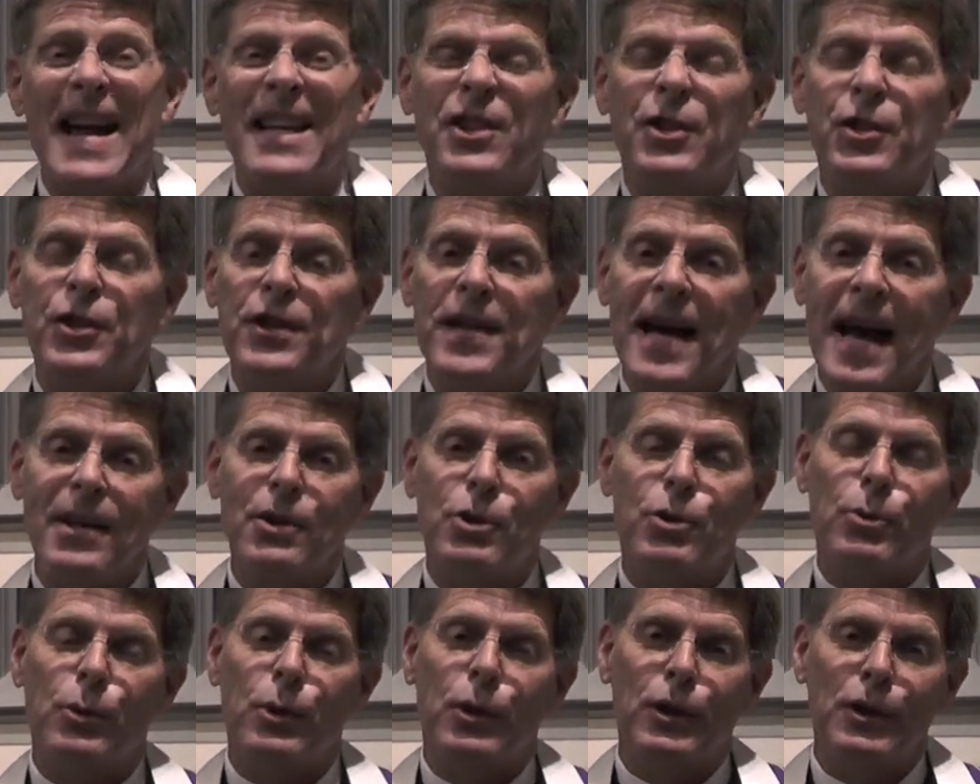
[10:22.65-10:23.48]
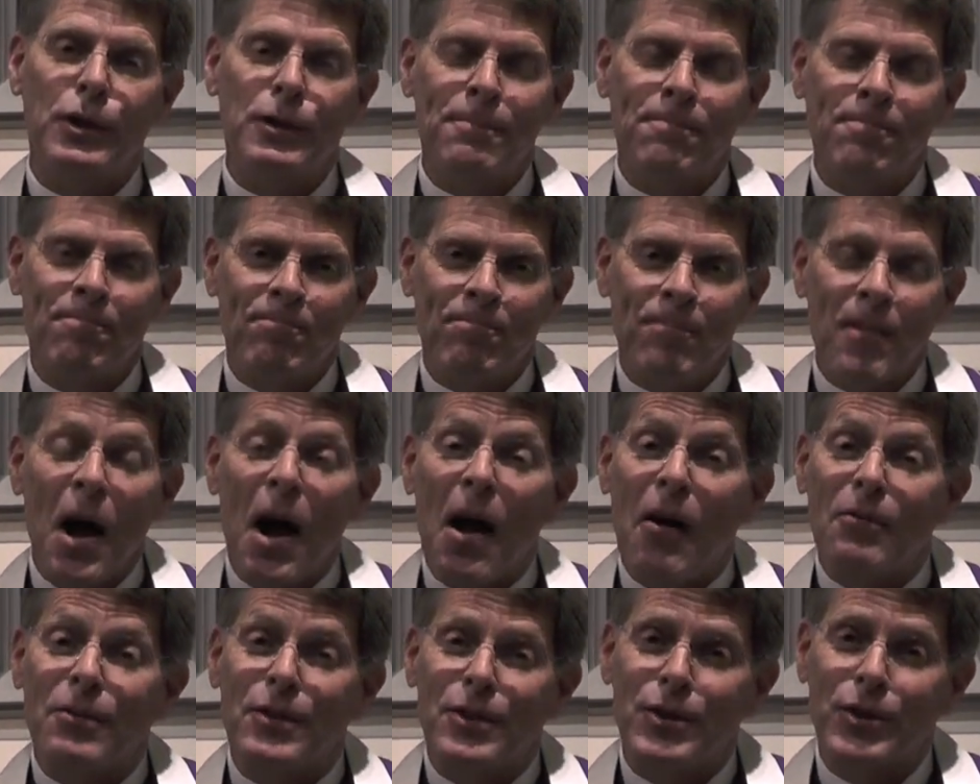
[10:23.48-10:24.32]
schedule
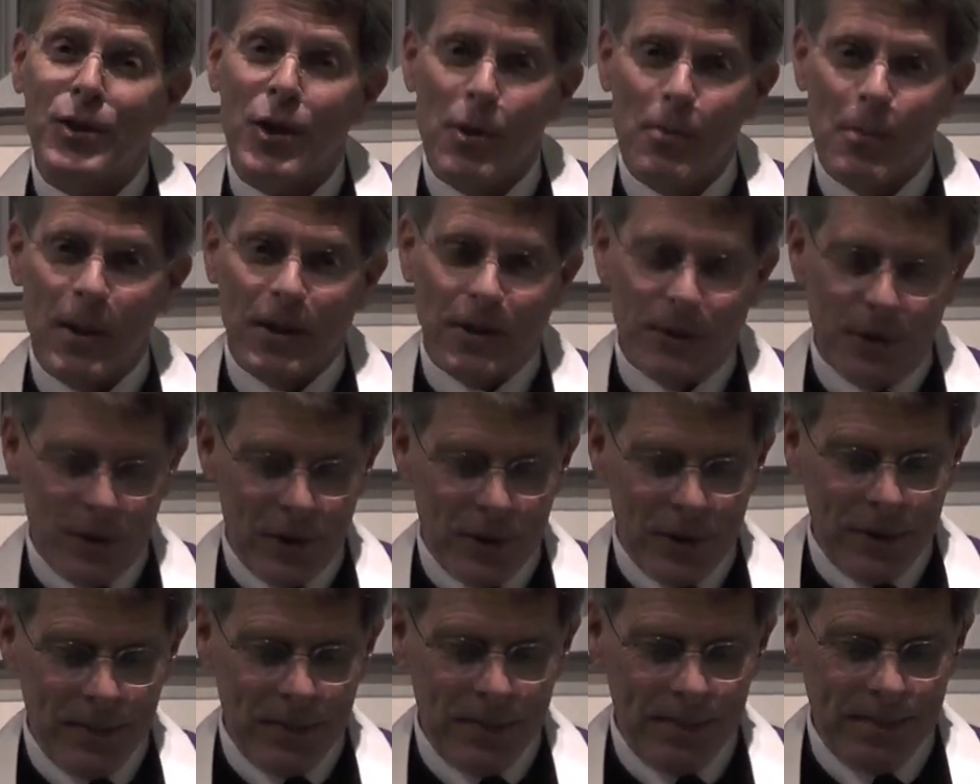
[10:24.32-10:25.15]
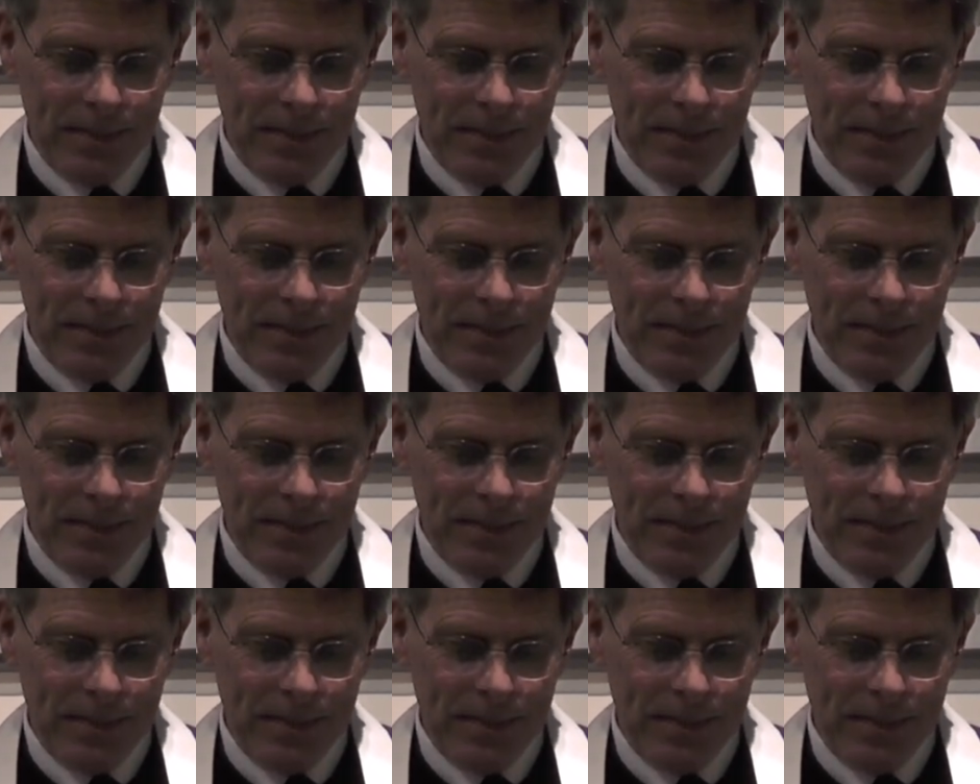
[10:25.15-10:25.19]
of sermons.